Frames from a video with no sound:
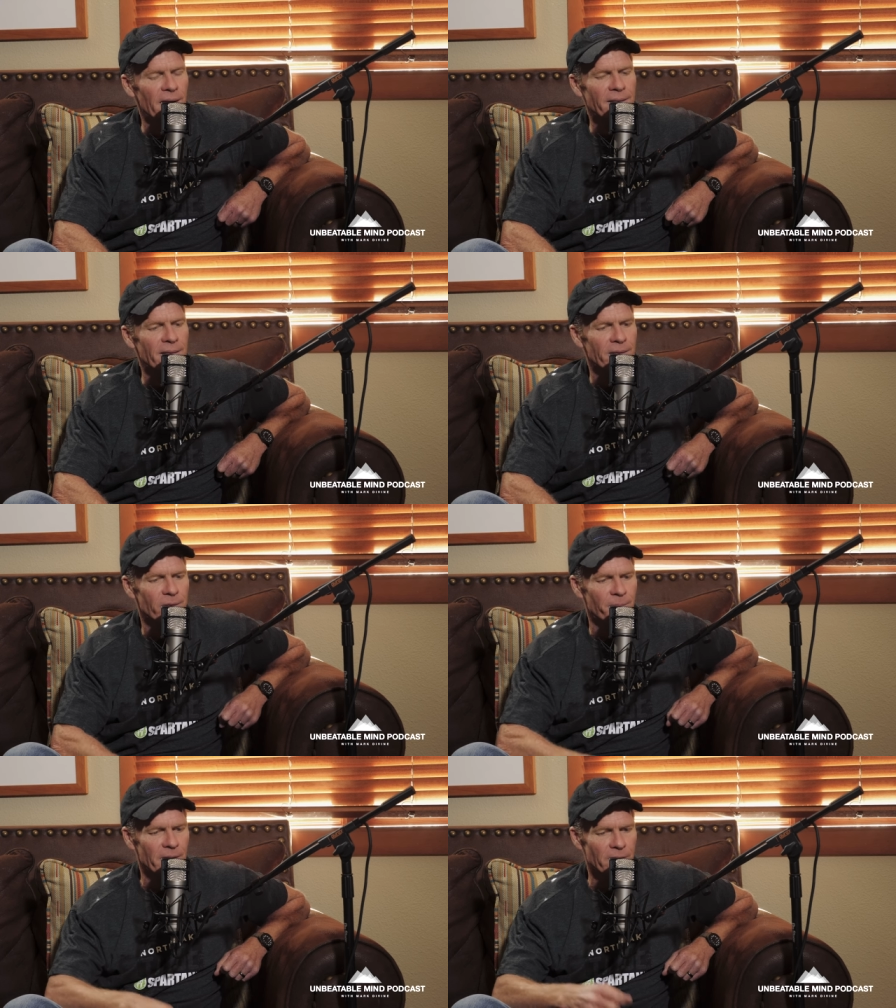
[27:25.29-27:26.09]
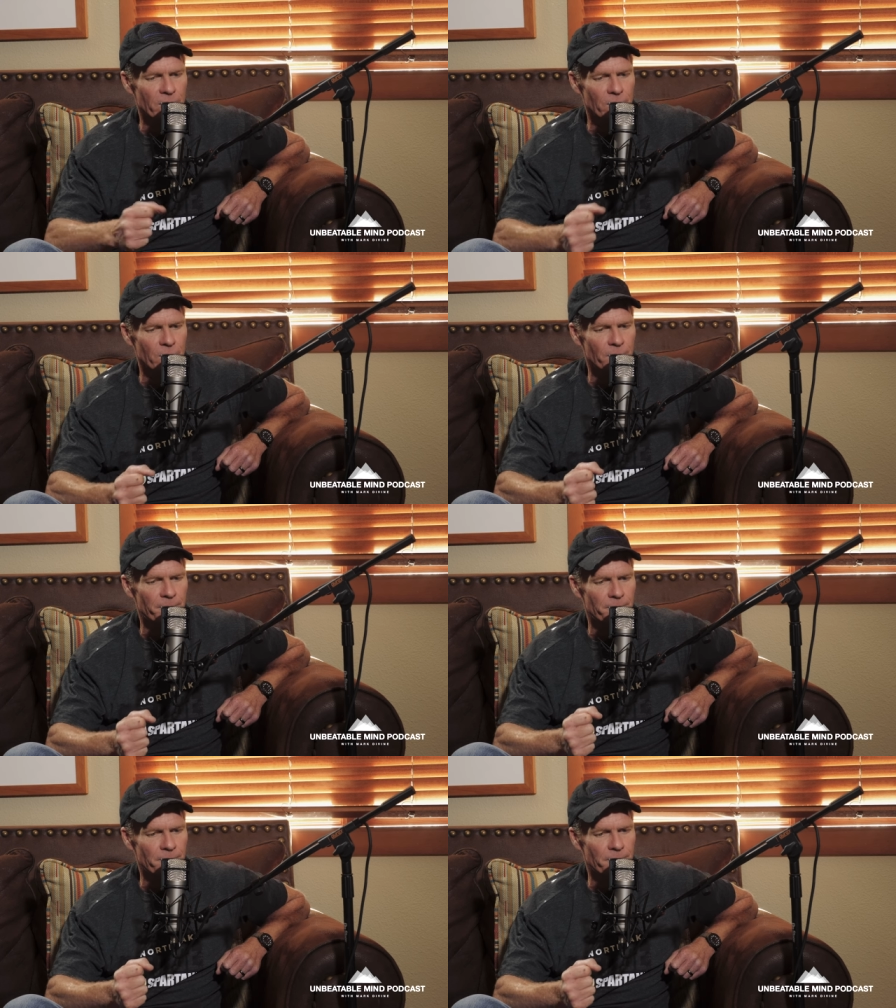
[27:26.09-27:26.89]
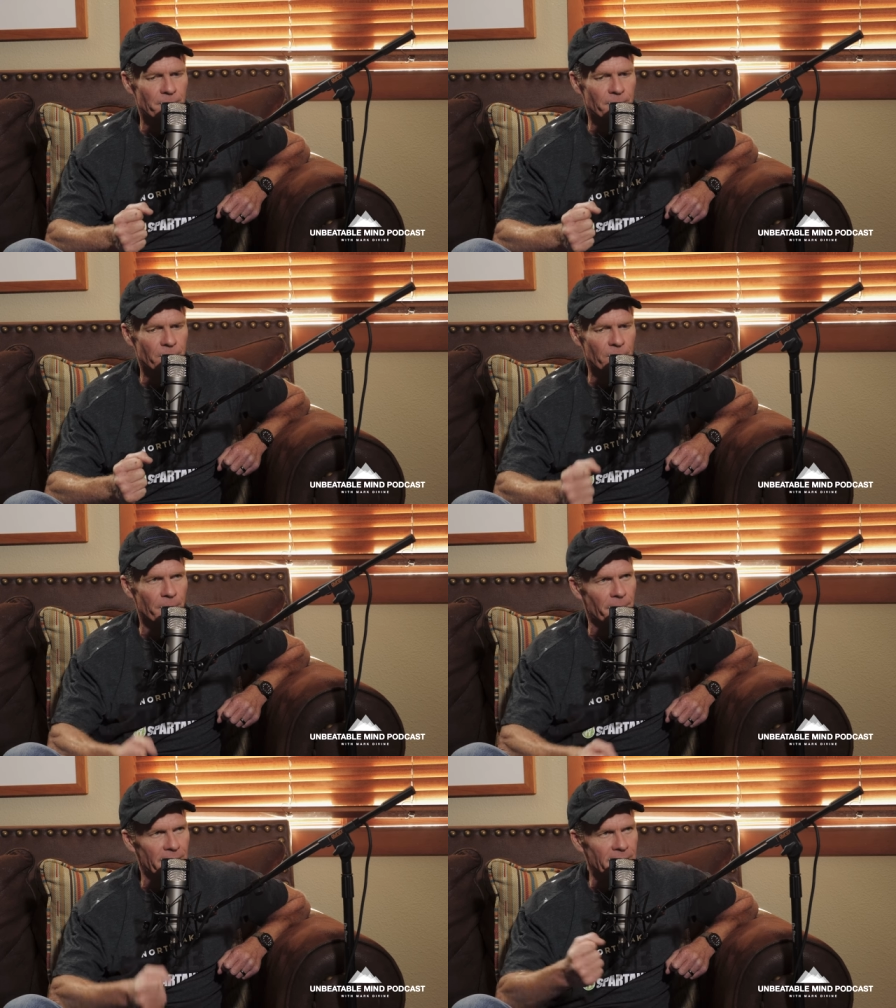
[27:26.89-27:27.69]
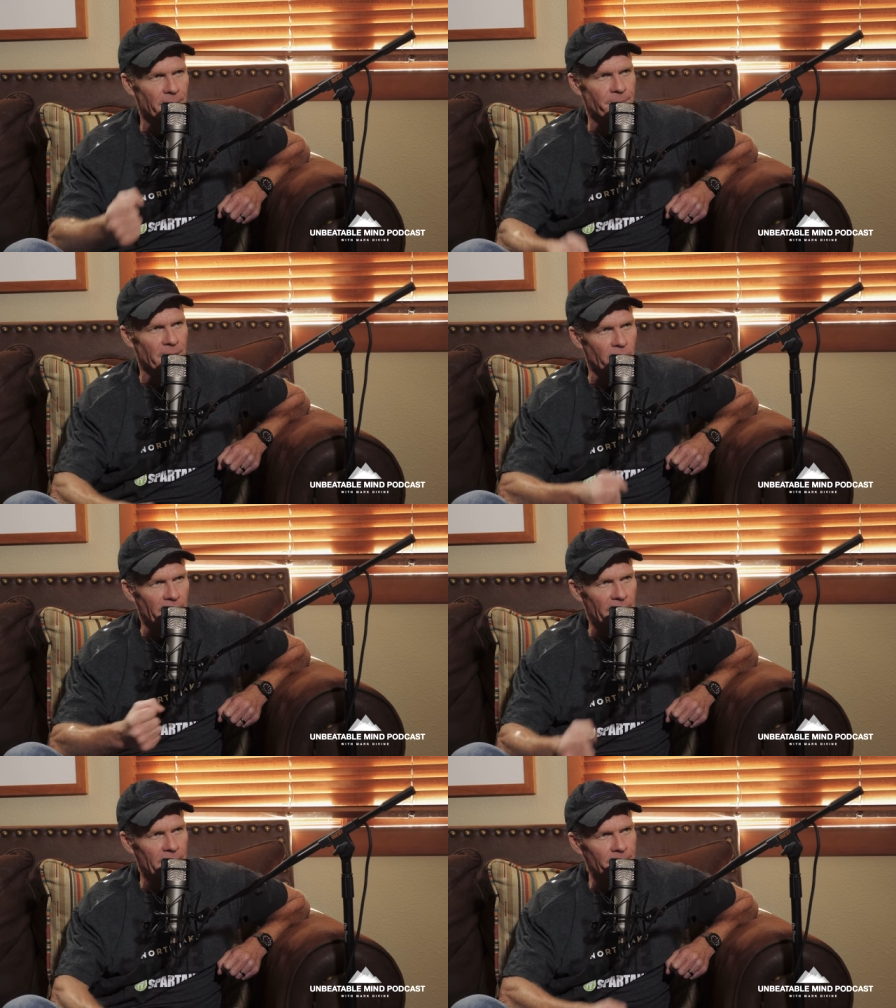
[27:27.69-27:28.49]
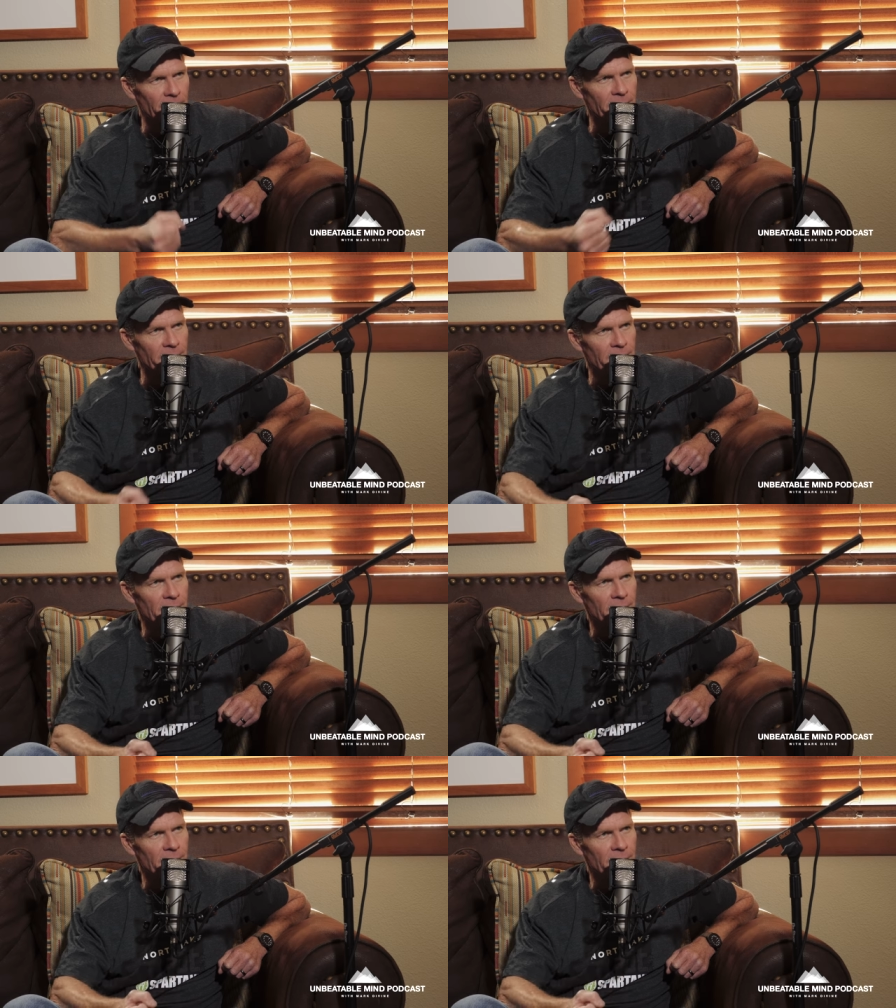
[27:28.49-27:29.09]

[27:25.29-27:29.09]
mountain. technically speaking, you took a bike up that you hand pedaled?